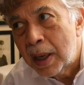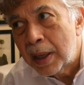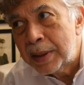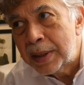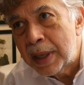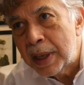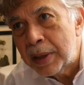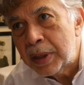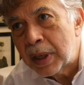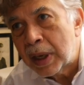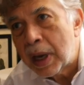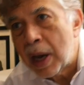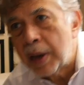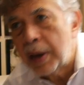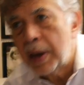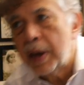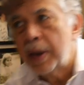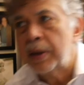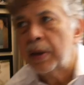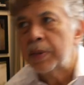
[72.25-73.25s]
then you kind
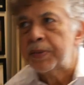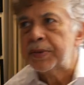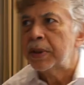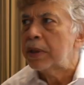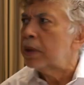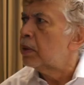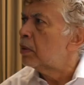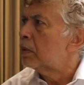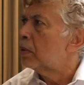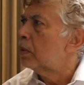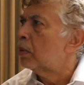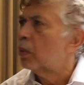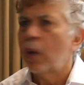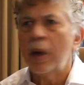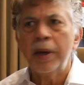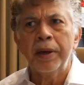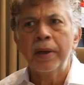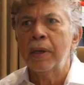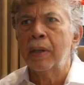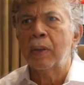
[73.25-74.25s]
of end up saying,
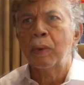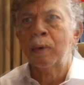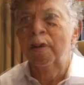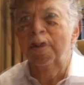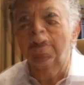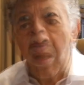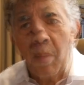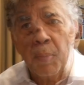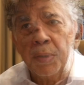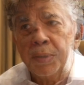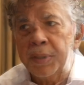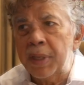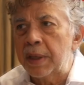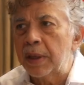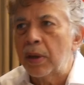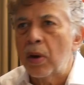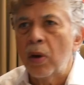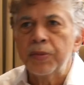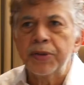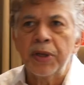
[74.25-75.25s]
what now? But then
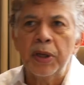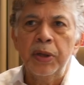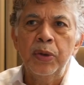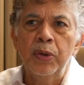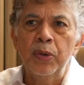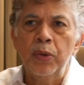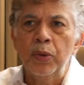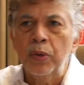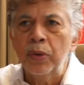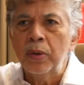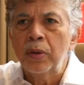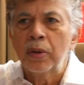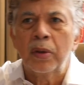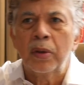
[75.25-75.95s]
comes a new